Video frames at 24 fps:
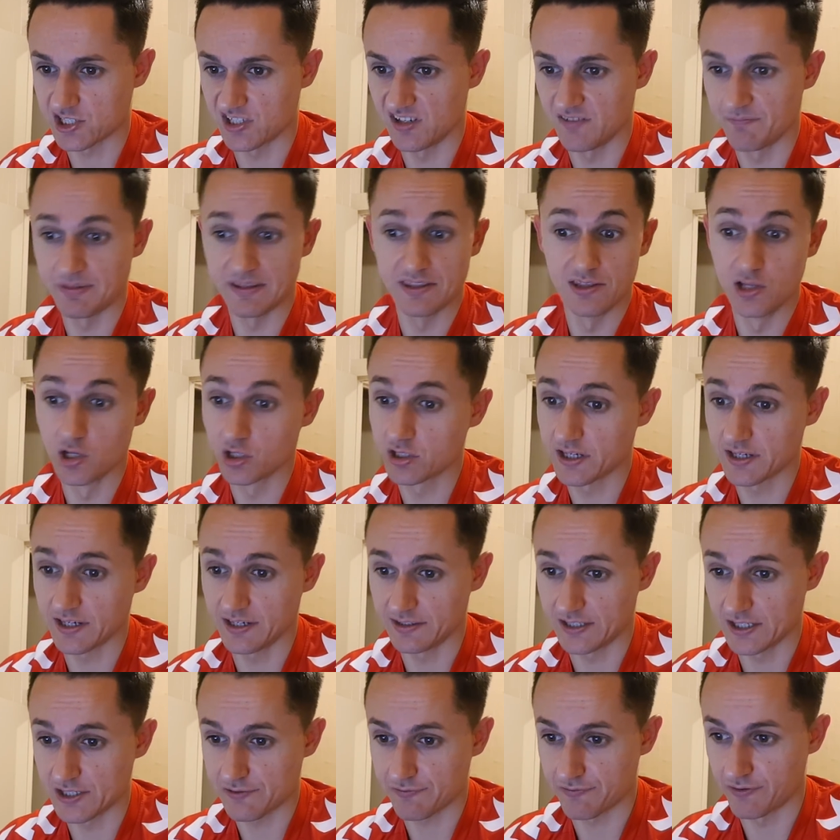And I've been looking at
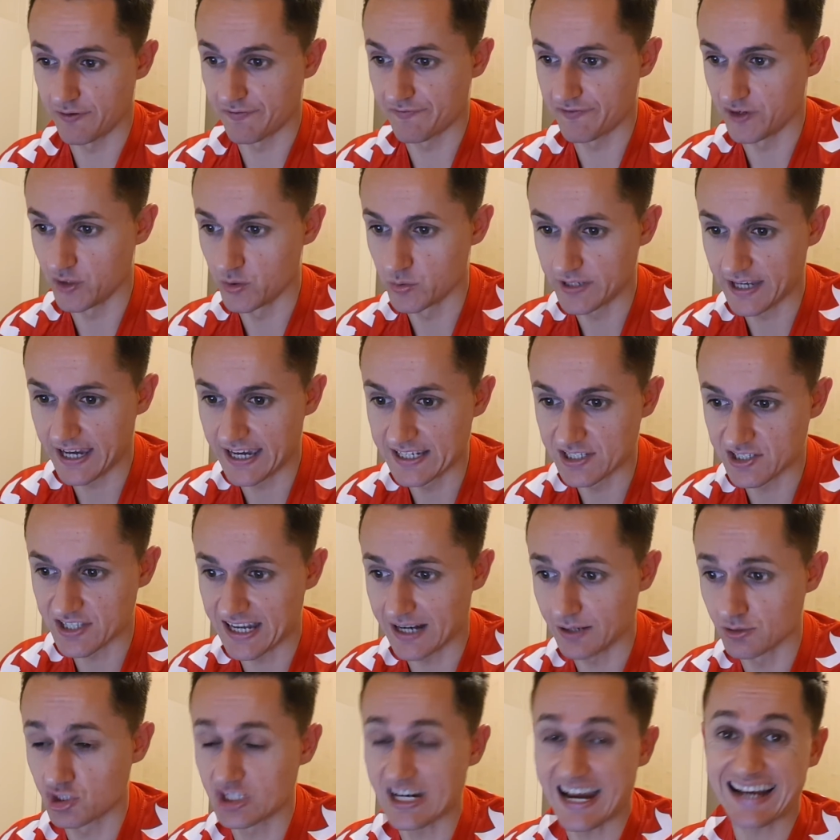this for a few days
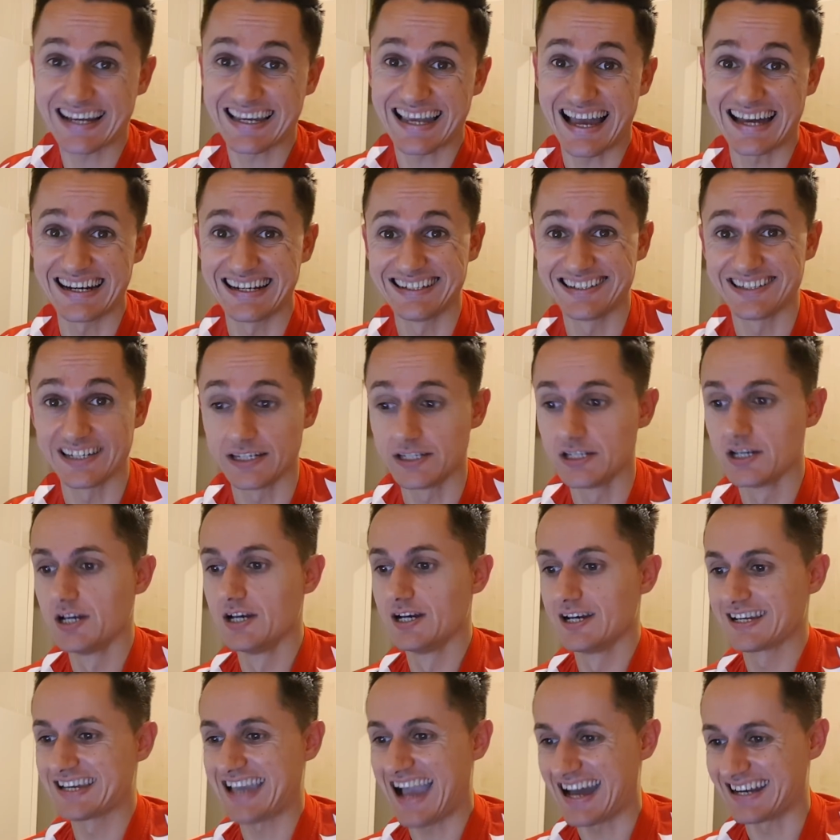now. Jack Kennedy,
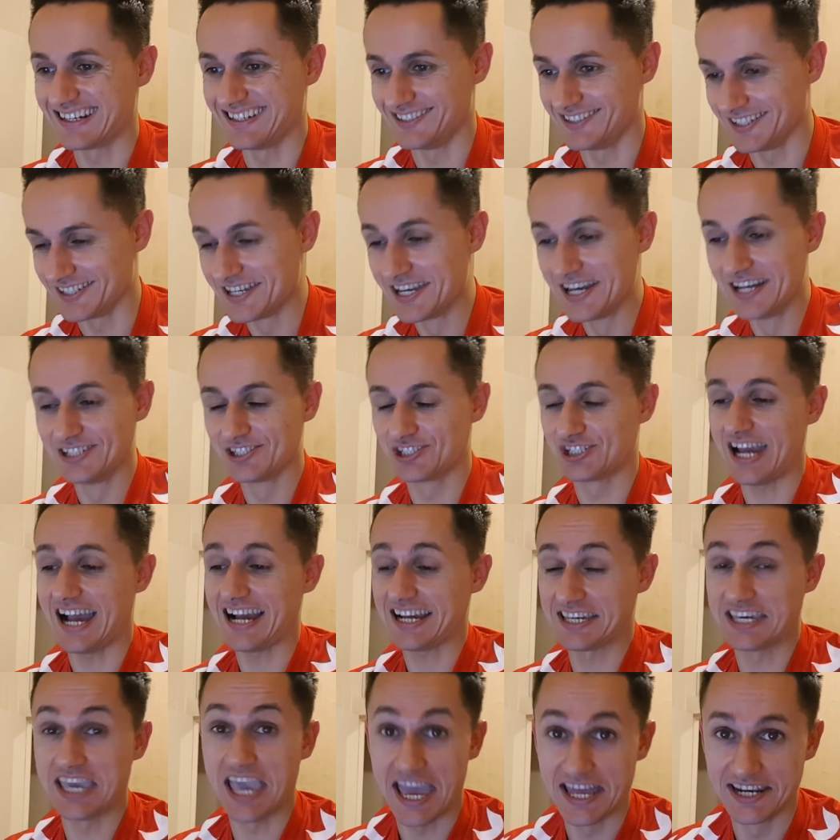
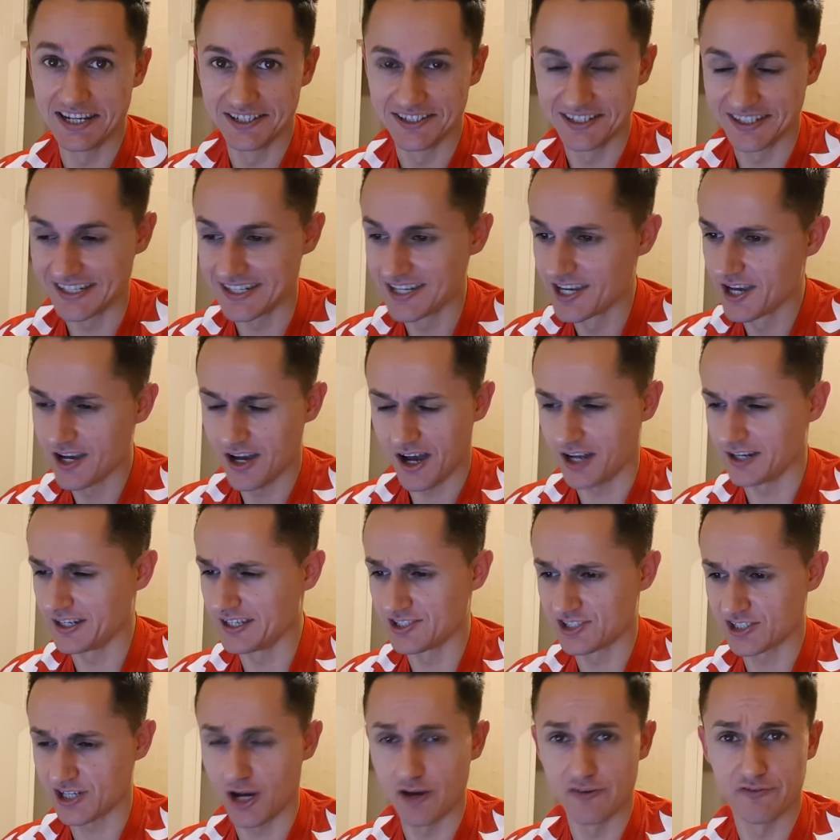I
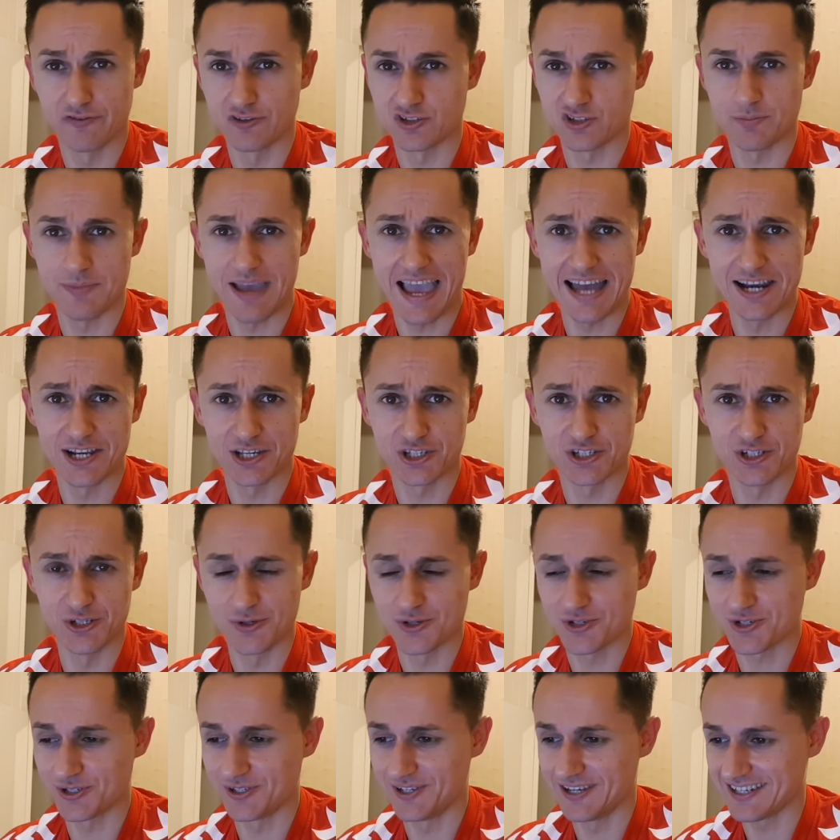need to go for some
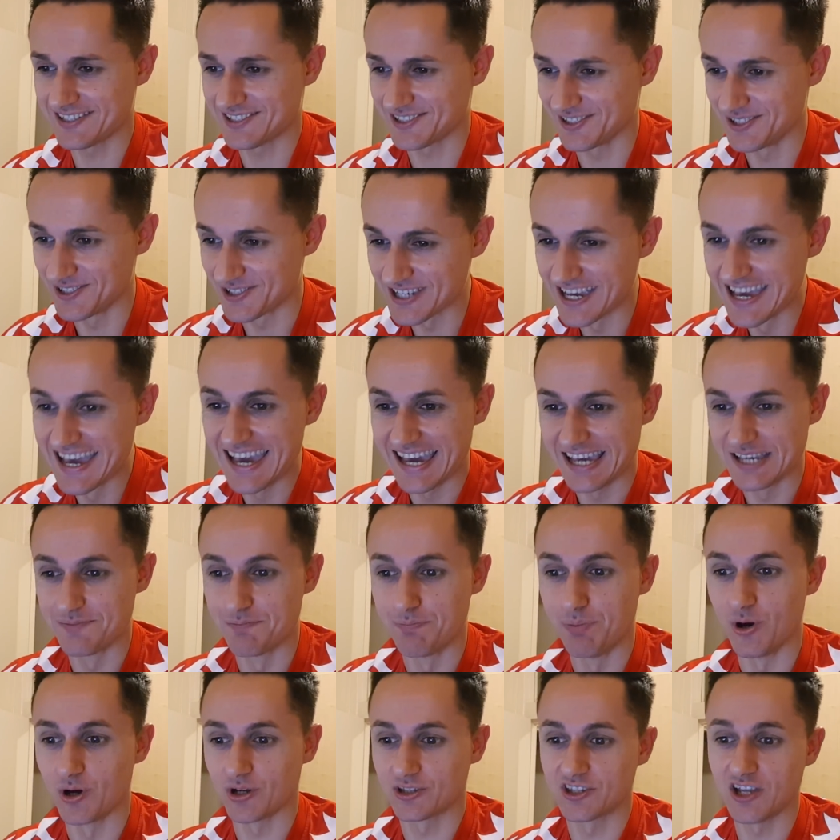elocution lessons, is
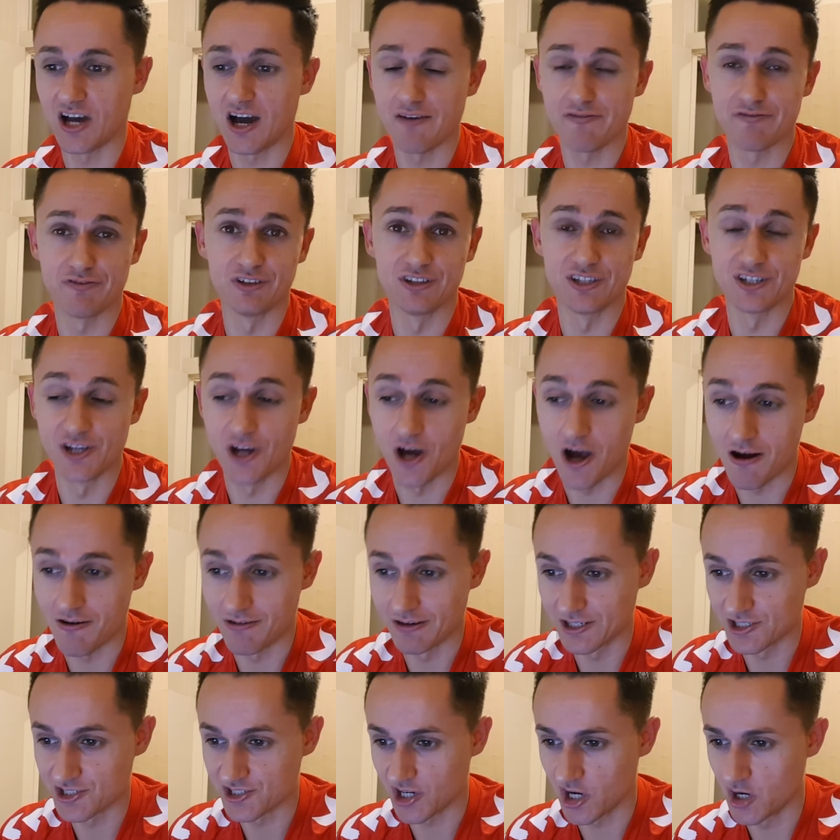booked up for
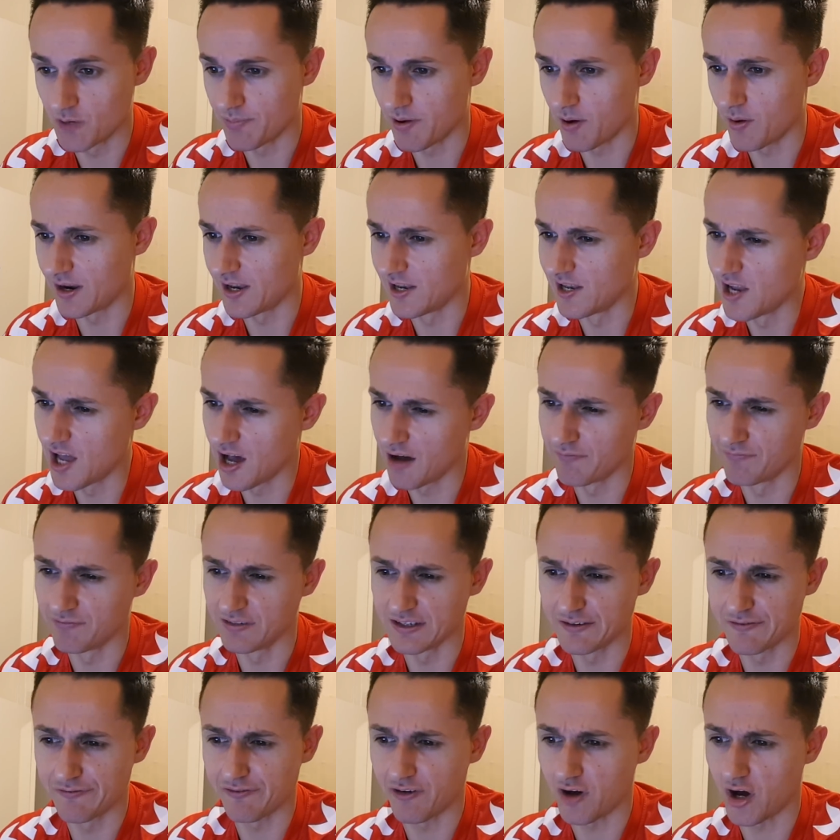Dinara de Zobo, a
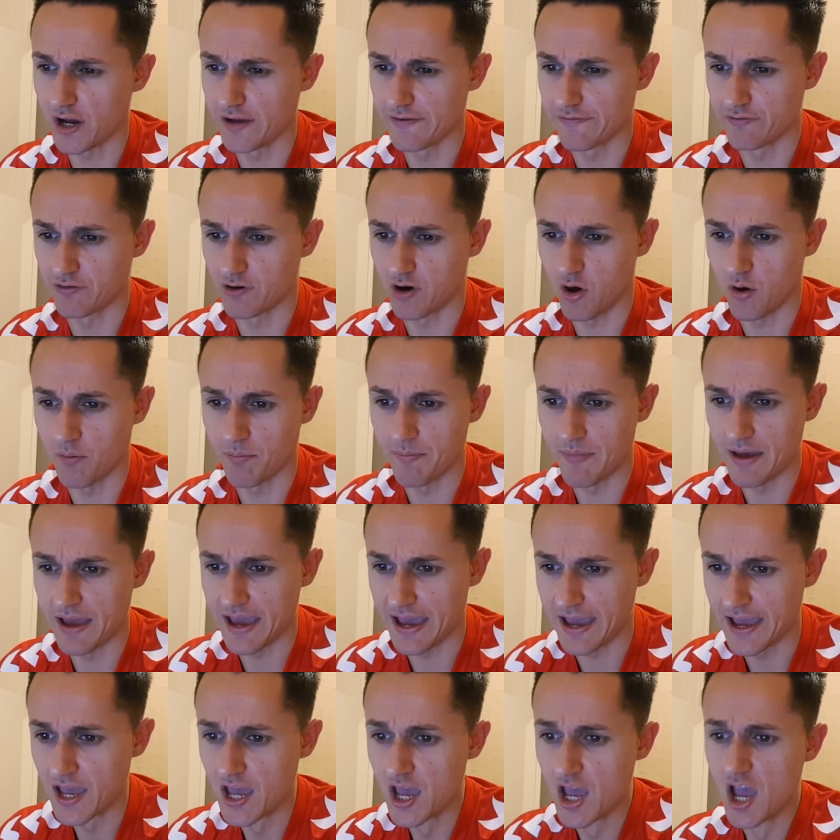lovely five-year-old
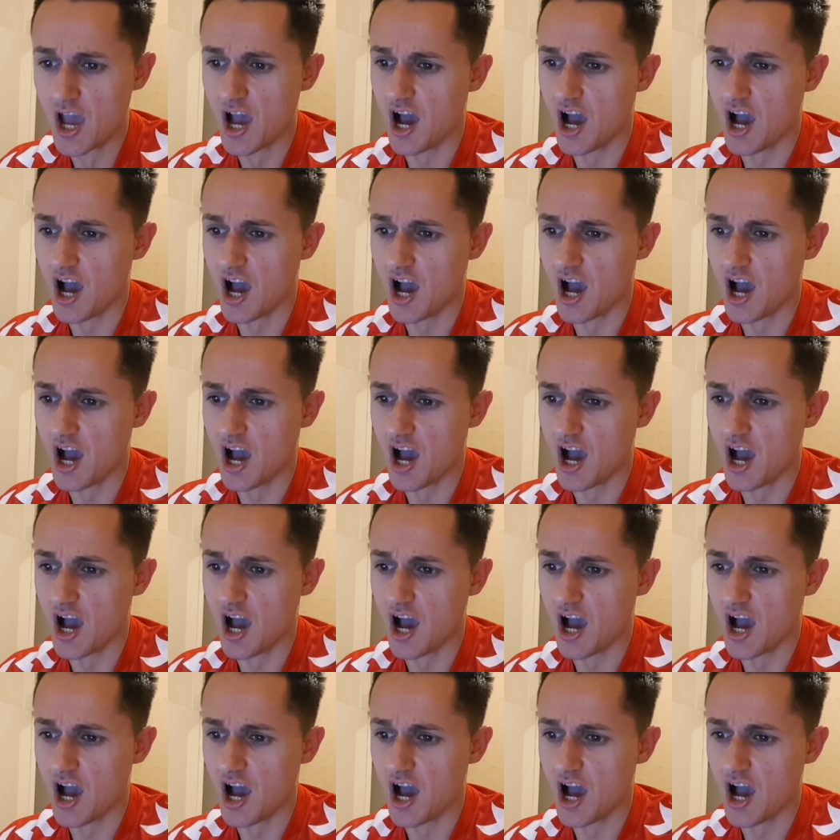mare.